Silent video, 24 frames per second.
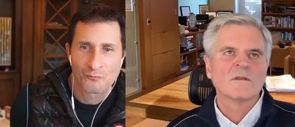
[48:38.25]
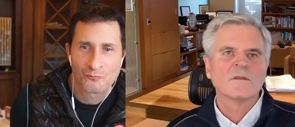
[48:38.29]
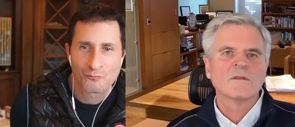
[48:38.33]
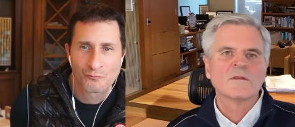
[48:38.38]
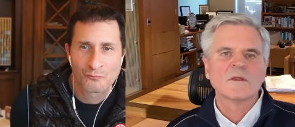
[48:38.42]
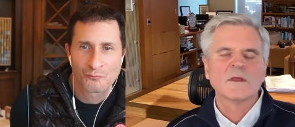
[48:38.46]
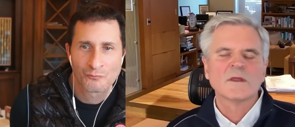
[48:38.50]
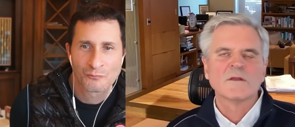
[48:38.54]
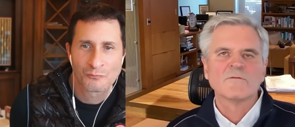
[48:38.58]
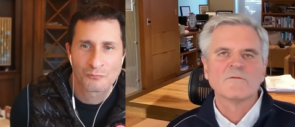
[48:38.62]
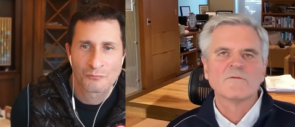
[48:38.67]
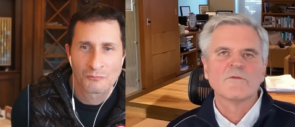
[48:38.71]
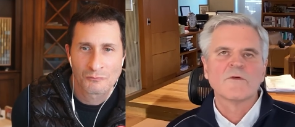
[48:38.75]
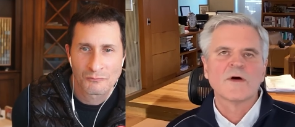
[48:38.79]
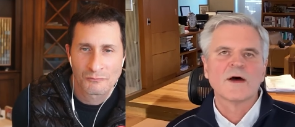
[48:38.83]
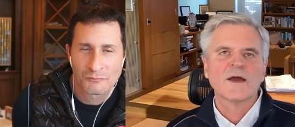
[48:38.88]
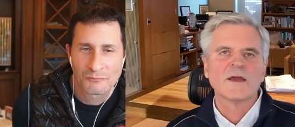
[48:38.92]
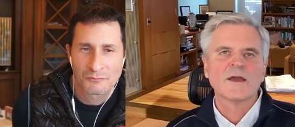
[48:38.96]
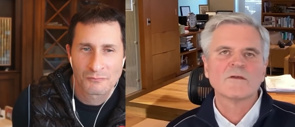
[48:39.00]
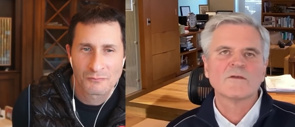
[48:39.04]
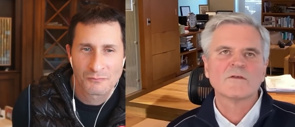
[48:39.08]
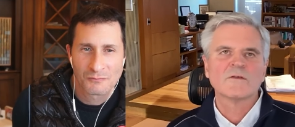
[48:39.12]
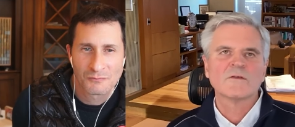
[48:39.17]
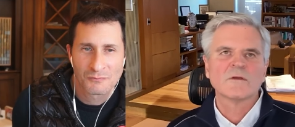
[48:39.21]
Speaker 1: the
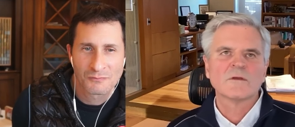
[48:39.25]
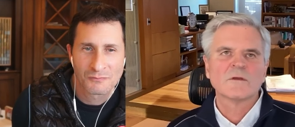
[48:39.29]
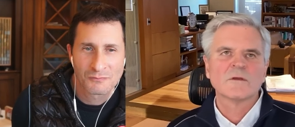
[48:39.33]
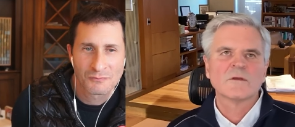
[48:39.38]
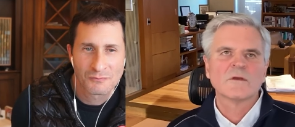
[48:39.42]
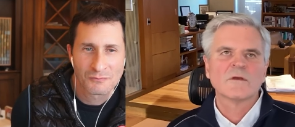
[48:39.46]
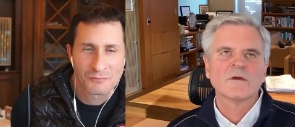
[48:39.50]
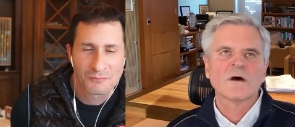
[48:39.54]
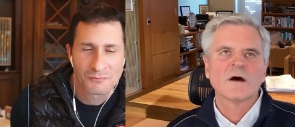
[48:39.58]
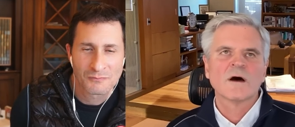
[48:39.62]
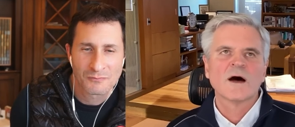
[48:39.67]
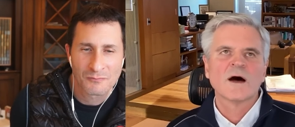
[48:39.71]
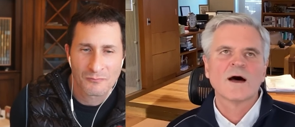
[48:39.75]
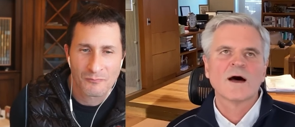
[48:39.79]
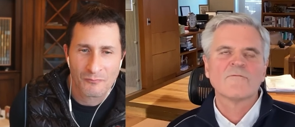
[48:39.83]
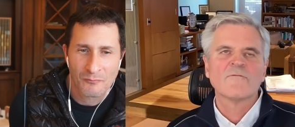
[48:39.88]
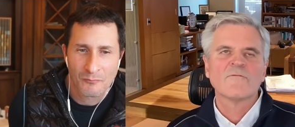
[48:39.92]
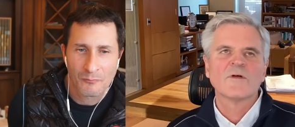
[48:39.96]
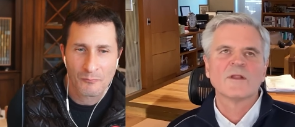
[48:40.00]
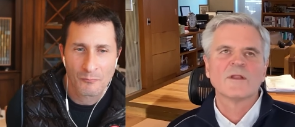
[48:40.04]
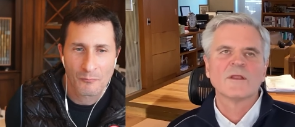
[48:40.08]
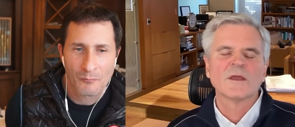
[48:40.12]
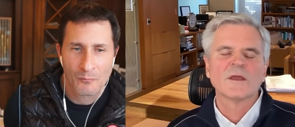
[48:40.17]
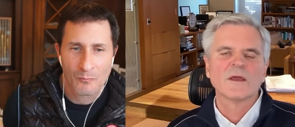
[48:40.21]
advice
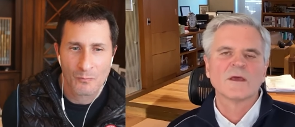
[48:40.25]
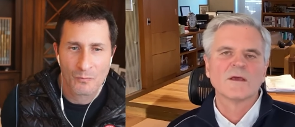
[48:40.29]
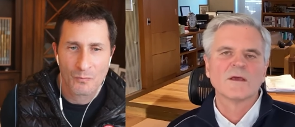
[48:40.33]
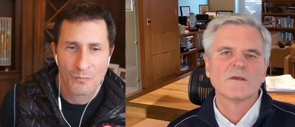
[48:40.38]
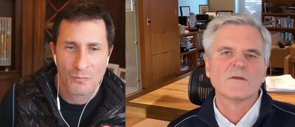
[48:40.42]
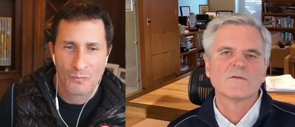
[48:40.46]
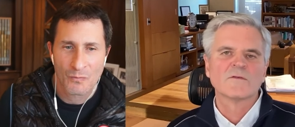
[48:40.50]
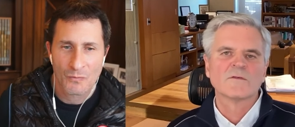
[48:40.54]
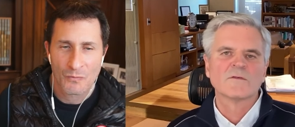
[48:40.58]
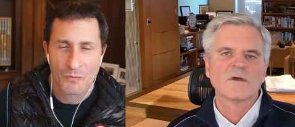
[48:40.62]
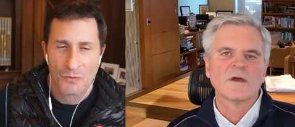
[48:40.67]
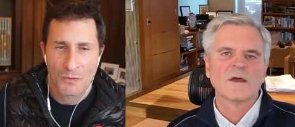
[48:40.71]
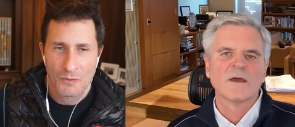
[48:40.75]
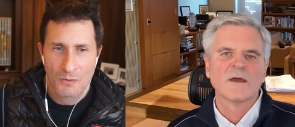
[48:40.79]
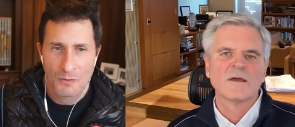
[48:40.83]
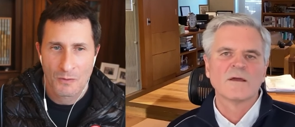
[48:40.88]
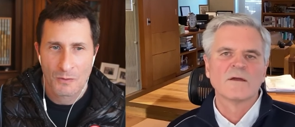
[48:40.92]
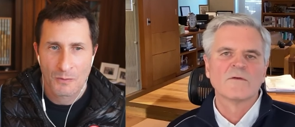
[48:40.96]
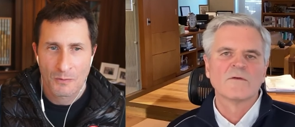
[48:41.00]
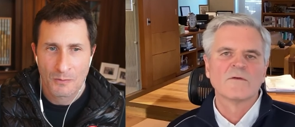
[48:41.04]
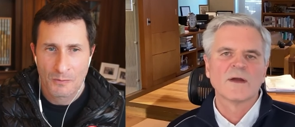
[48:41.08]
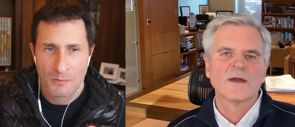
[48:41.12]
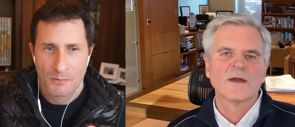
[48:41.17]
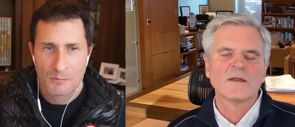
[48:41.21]
often is a
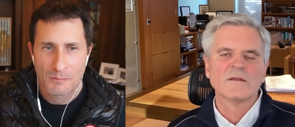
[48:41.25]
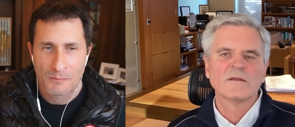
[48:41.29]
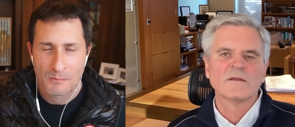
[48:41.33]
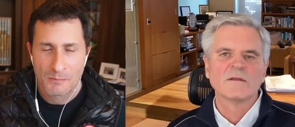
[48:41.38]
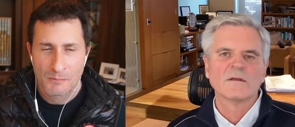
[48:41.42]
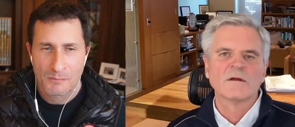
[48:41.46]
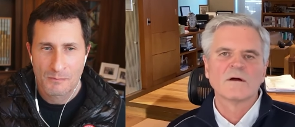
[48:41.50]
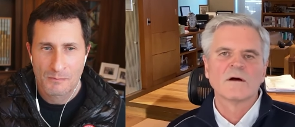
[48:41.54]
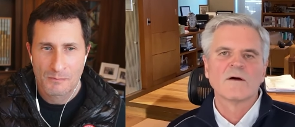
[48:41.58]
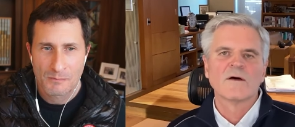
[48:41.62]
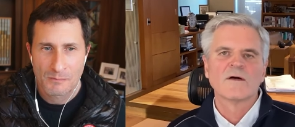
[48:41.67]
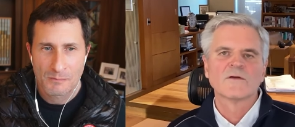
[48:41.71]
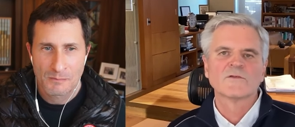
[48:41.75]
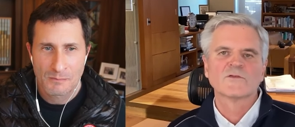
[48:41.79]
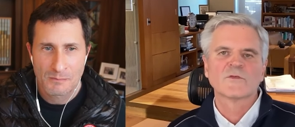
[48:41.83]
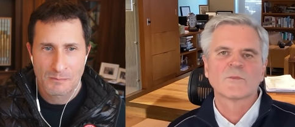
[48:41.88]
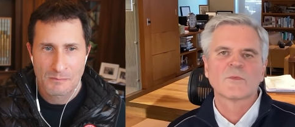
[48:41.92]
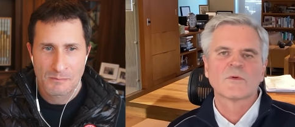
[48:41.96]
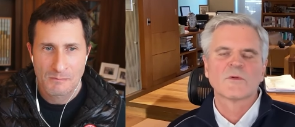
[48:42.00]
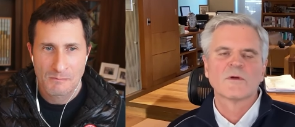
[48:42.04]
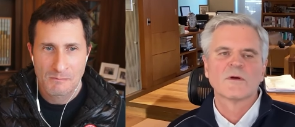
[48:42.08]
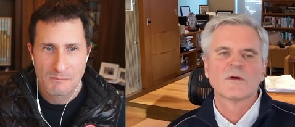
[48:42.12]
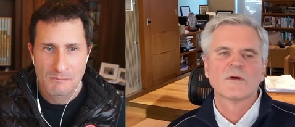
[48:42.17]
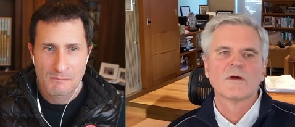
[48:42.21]
great
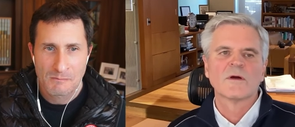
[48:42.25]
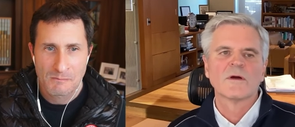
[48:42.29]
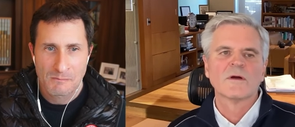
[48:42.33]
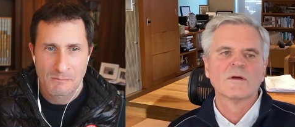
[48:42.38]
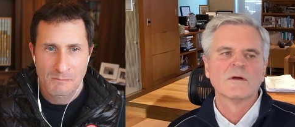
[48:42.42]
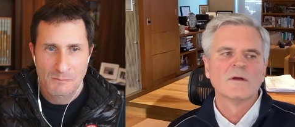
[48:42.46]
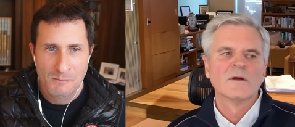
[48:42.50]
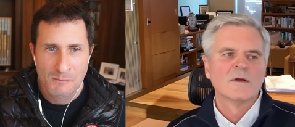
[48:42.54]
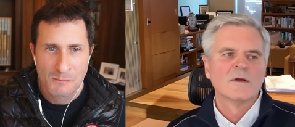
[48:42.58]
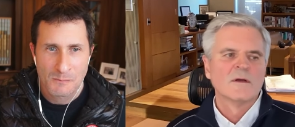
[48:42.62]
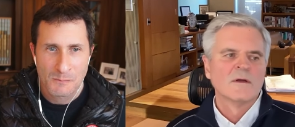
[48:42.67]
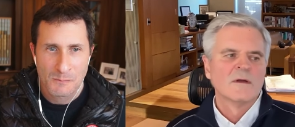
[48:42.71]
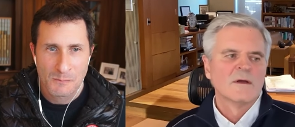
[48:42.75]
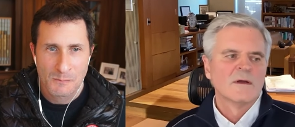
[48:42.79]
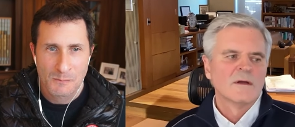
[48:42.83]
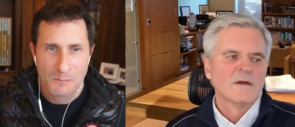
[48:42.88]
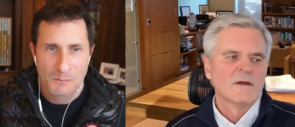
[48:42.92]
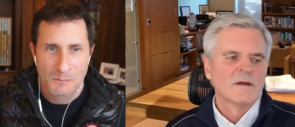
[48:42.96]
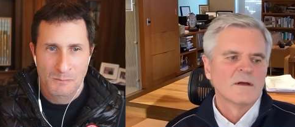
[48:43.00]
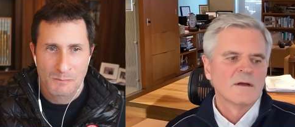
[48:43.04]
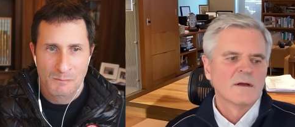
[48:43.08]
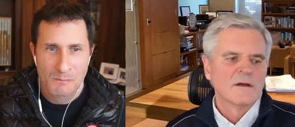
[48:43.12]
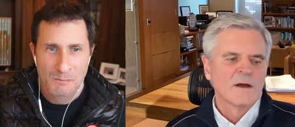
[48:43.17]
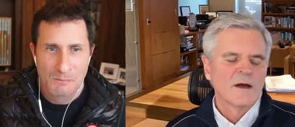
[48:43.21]
entrepreneur
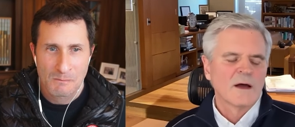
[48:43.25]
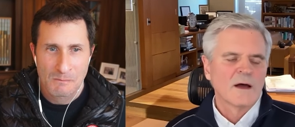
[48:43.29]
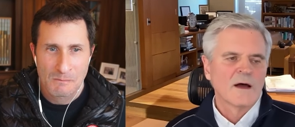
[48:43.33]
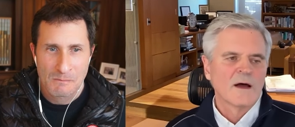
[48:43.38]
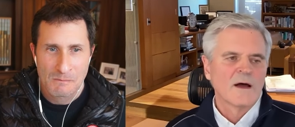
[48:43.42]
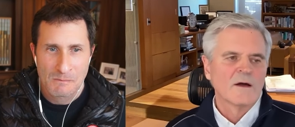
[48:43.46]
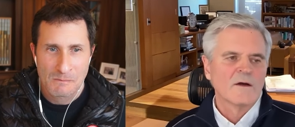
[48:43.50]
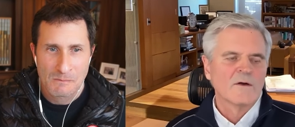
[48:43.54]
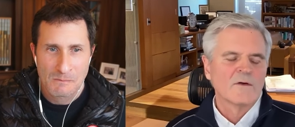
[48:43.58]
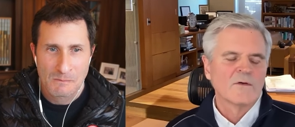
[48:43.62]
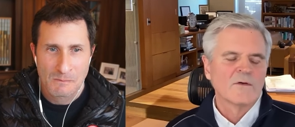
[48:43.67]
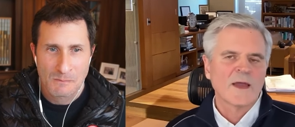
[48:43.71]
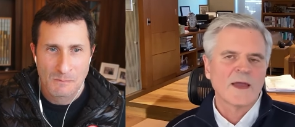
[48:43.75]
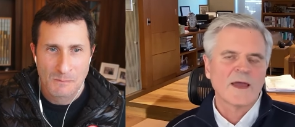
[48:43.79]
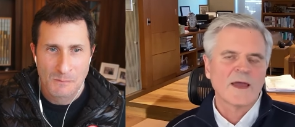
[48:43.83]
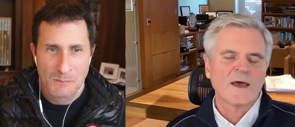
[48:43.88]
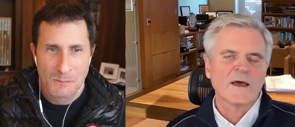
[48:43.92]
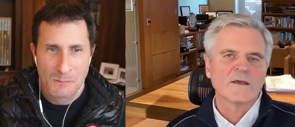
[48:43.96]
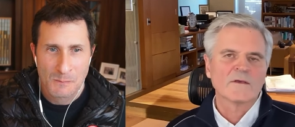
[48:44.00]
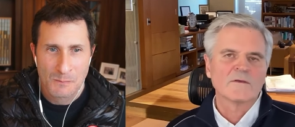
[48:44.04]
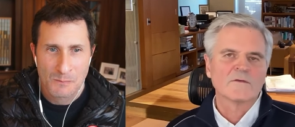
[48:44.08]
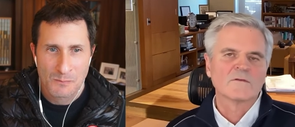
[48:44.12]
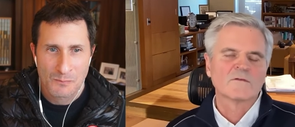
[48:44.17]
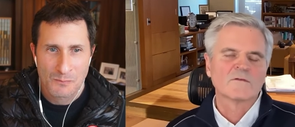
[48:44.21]
uh, who
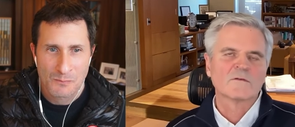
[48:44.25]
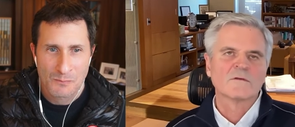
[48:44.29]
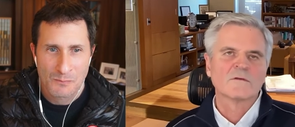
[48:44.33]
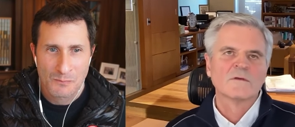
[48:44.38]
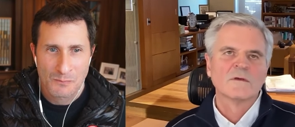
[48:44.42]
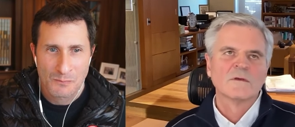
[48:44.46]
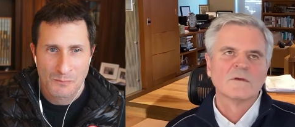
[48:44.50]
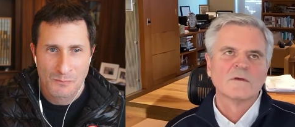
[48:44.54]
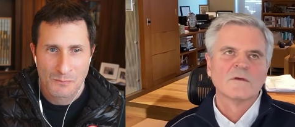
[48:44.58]
has,